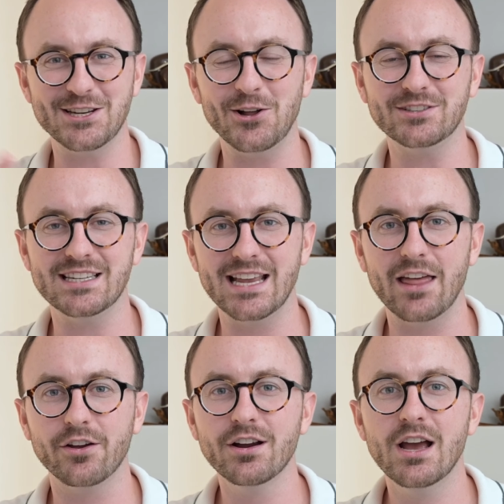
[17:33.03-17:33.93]
it all
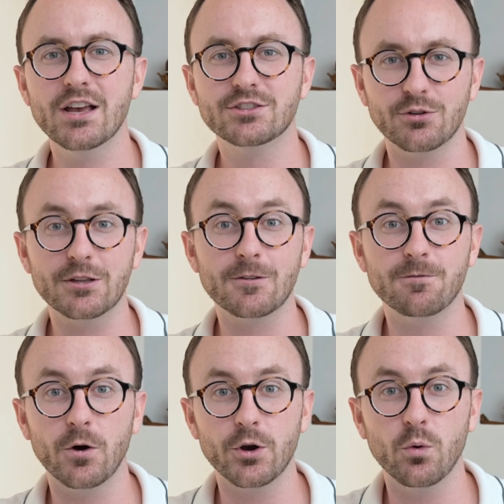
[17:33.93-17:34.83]
together so that the
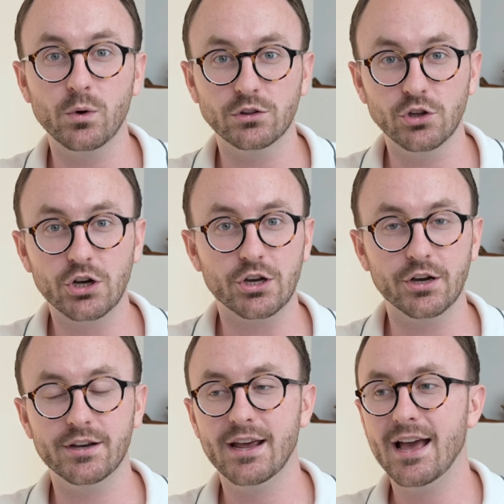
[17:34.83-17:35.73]
photo would look good.